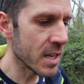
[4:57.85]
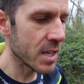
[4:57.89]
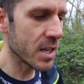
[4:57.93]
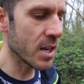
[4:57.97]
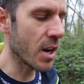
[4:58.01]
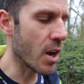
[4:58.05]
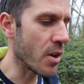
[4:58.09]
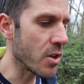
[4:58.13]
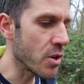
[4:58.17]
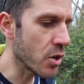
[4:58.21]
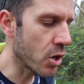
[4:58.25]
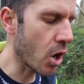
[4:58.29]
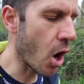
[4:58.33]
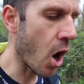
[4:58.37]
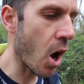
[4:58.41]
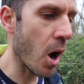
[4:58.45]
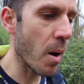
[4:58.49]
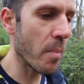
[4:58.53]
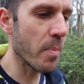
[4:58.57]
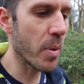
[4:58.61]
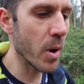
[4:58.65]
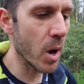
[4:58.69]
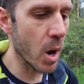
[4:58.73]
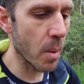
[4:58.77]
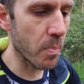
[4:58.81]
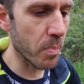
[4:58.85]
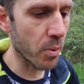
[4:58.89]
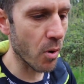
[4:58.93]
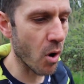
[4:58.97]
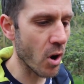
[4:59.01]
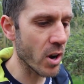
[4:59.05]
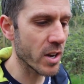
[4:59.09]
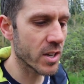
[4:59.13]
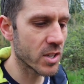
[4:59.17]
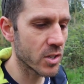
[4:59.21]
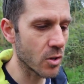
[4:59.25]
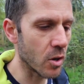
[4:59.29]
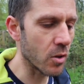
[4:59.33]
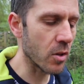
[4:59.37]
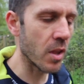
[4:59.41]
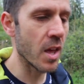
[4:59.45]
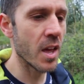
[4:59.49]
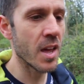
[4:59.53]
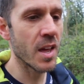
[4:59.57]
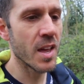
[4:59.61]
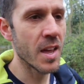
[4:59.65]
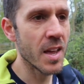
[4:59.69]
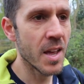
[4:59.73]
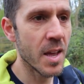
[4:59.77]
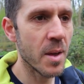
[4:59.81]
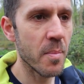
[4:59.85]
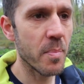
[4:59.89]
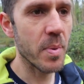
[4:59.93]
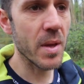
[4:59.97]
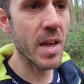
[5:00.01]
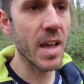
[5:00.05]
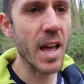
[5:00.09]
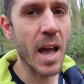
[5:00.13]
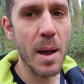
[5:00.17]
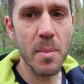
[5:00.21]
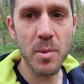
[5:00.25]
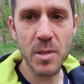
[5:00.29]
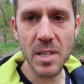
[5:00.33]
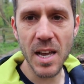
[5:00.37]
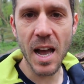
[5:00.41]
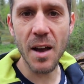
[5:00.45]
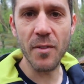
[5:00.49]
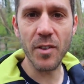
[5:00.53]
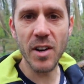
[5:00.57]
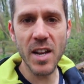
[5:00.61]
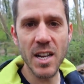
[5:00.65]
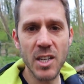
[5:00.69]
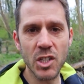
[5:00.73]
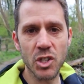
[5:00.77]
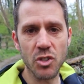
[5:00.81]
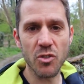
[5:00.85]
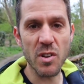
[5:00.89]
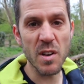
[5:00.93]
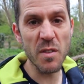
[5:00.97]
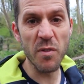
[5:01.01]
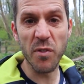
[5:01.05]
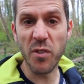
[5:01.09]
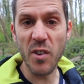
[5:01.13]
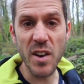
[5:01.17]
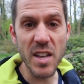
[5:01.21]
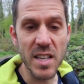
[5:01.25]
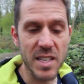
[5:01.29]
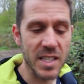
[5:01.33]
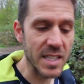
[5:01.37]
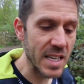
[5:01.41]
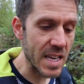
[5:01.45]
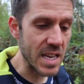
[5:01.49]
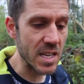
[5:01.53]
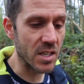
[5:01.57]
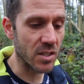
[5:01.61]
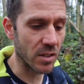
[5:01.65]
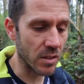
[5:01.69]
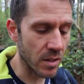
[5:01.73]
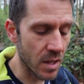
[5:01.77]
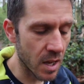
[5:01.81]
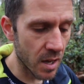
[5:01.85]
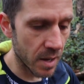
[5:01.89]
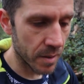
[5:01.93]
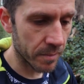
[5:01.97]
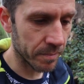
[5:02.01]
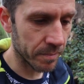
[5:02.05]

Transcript: You know, you can't put a price on being able to have an injury-free season.